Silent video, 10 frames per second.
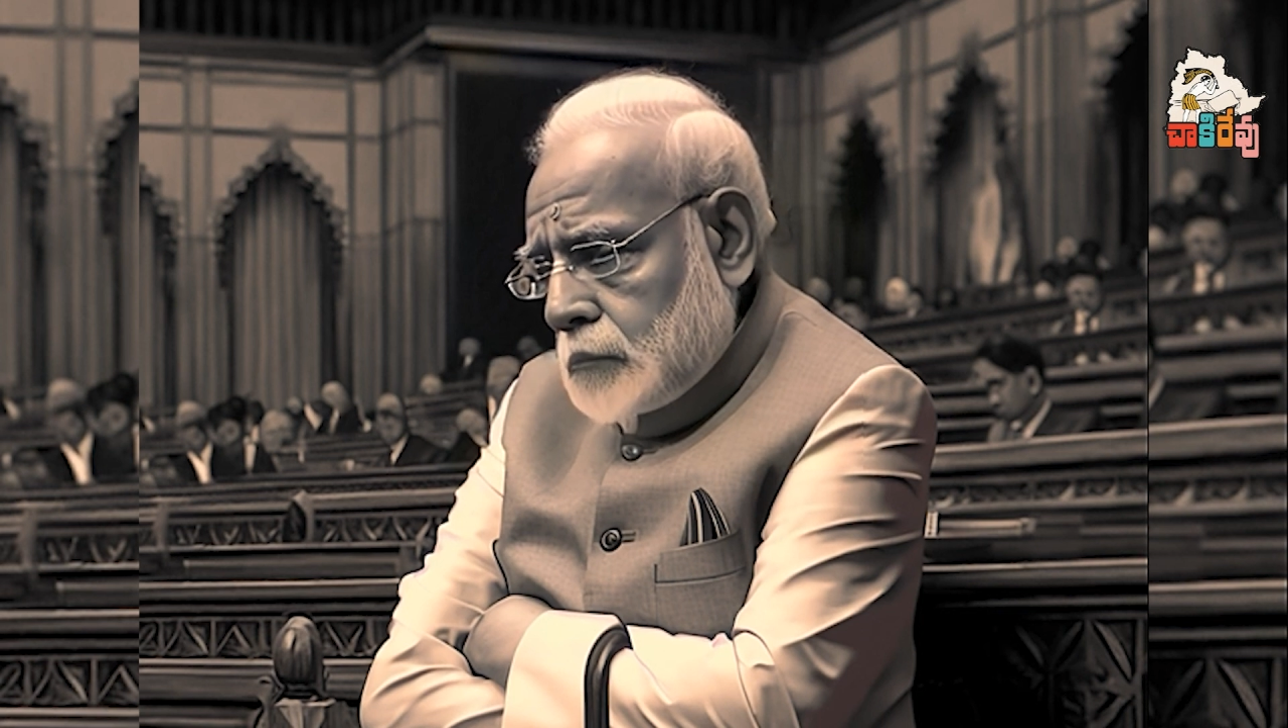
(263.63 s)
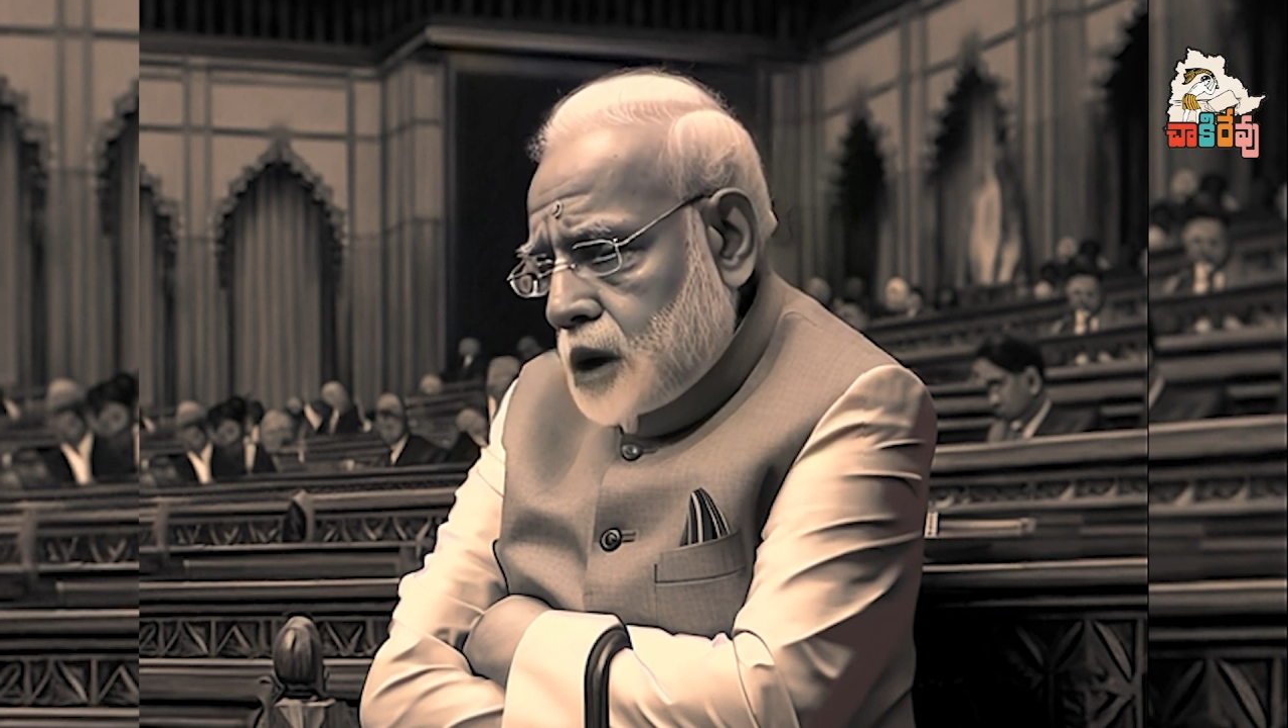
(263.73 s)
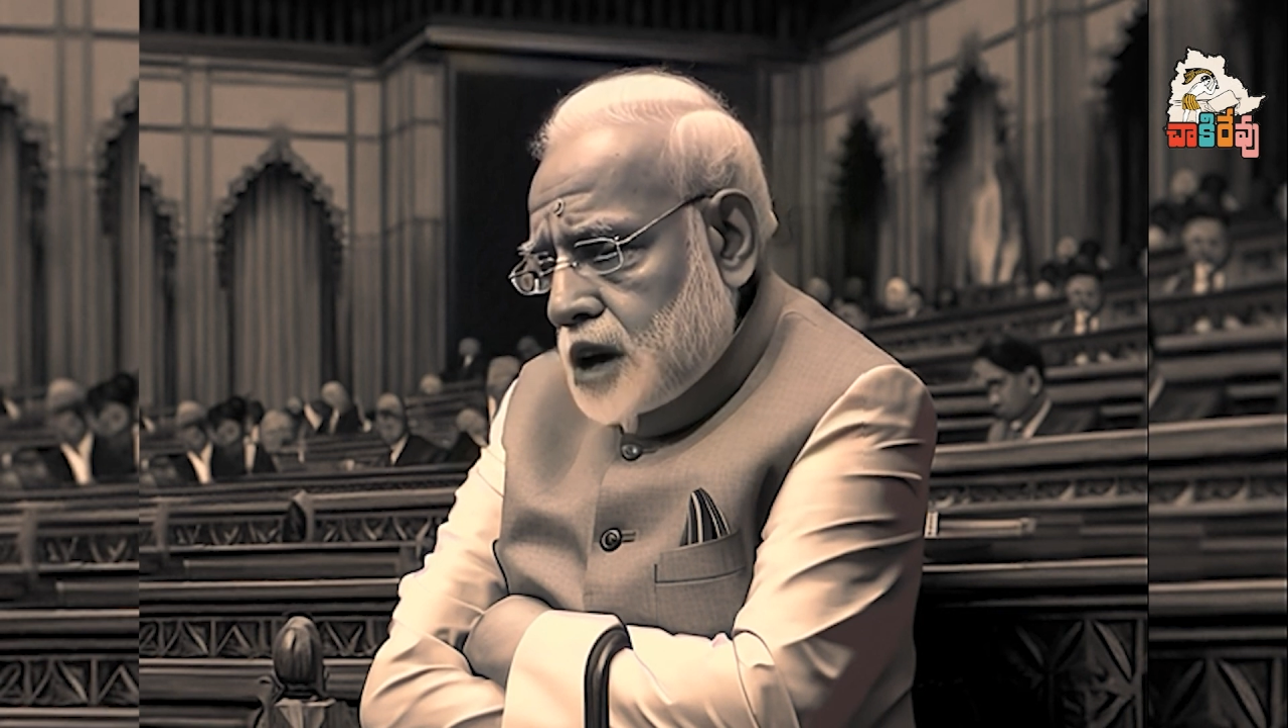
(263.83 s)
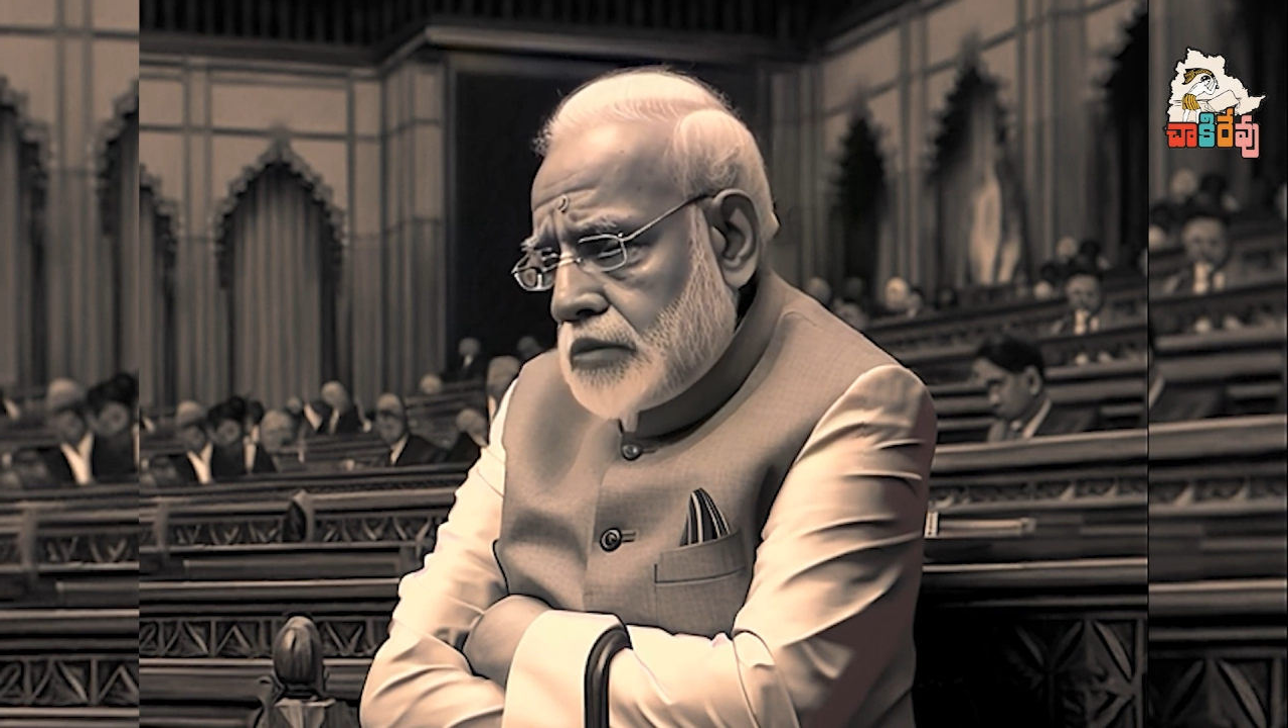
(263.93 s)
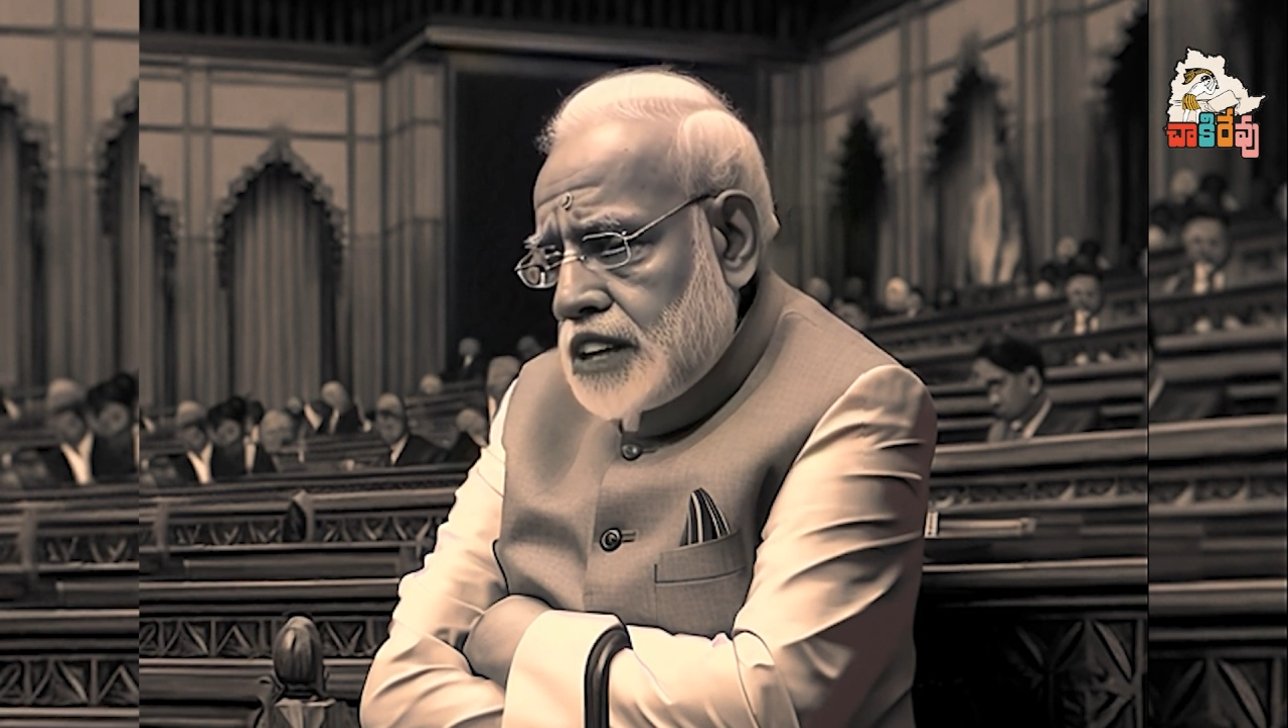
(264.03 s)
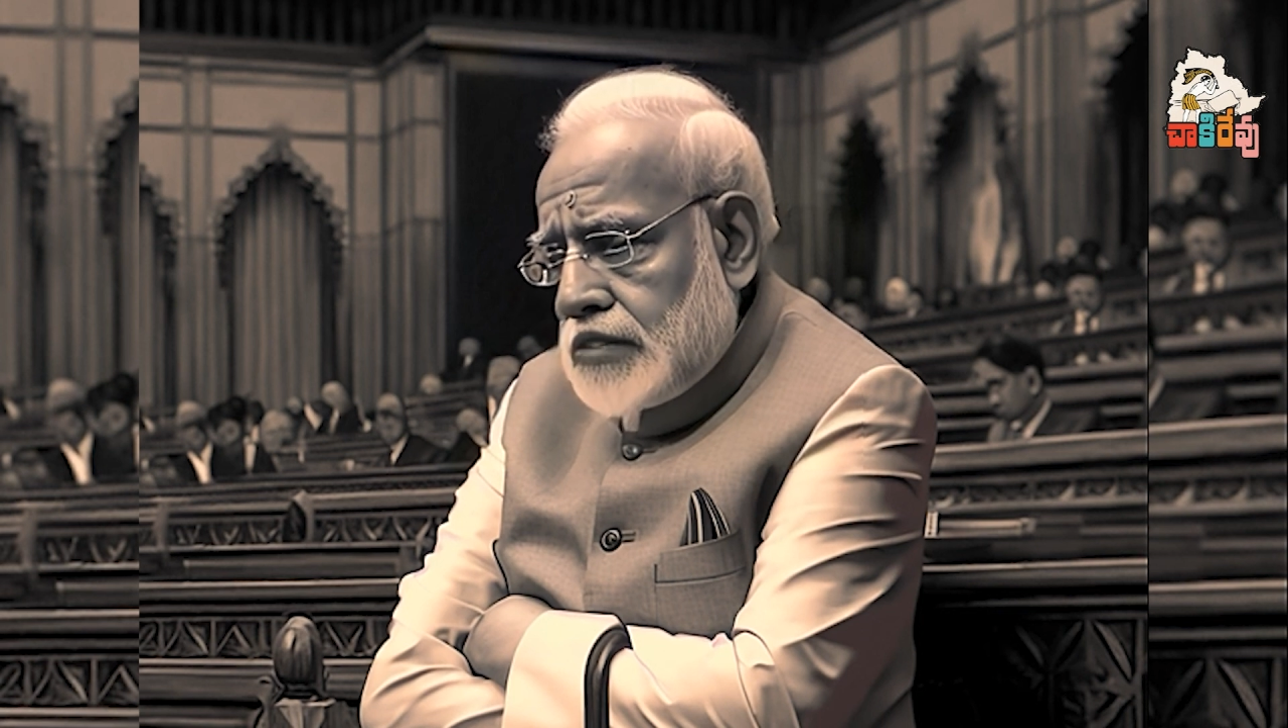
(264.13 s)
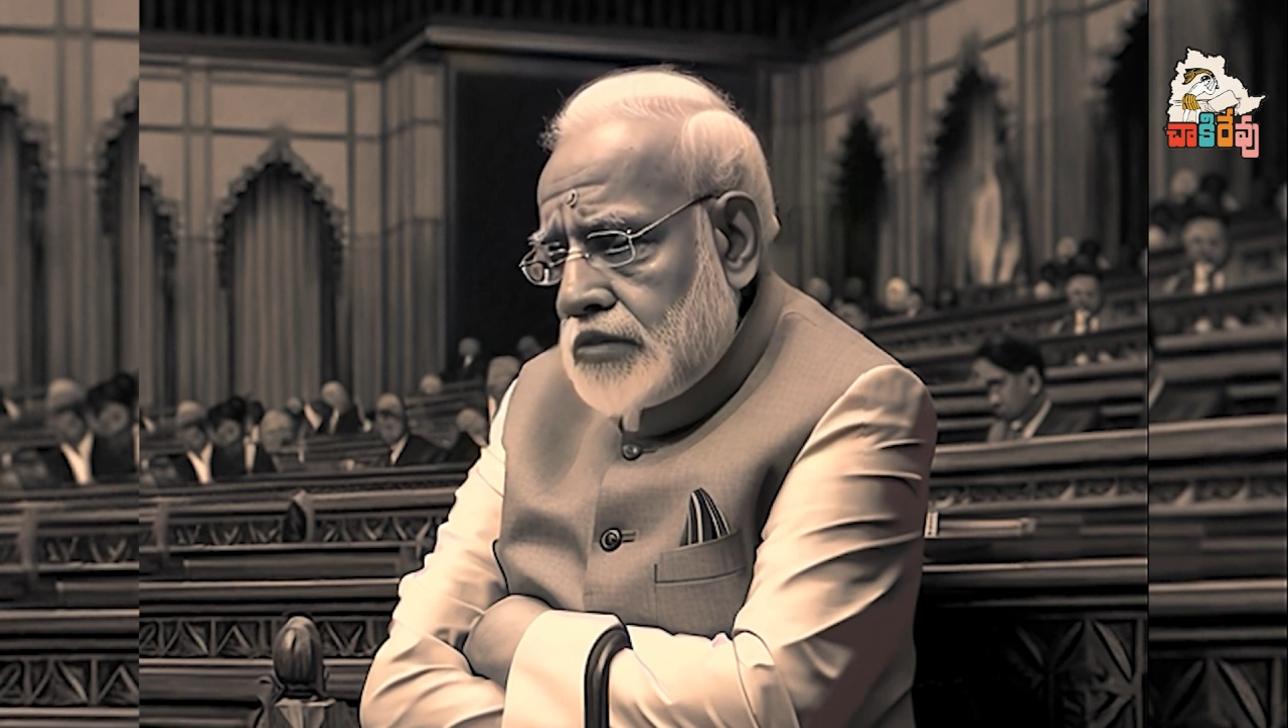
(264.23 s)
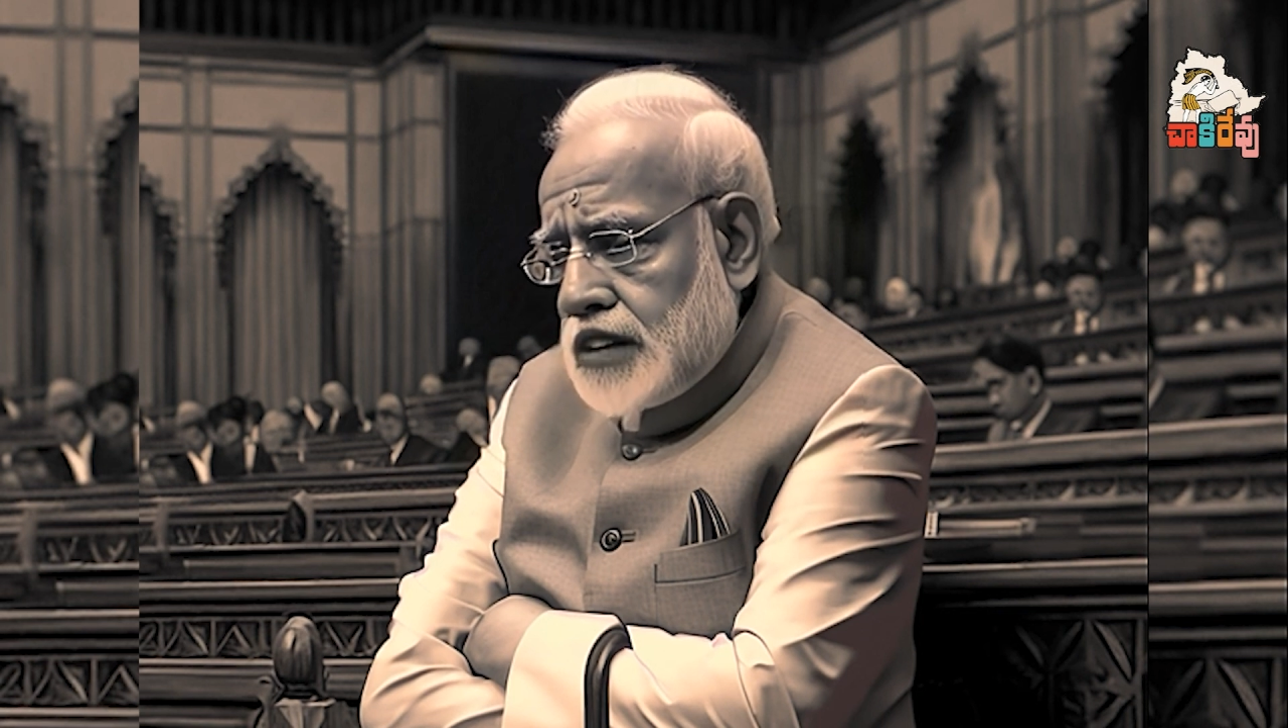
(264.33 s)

politics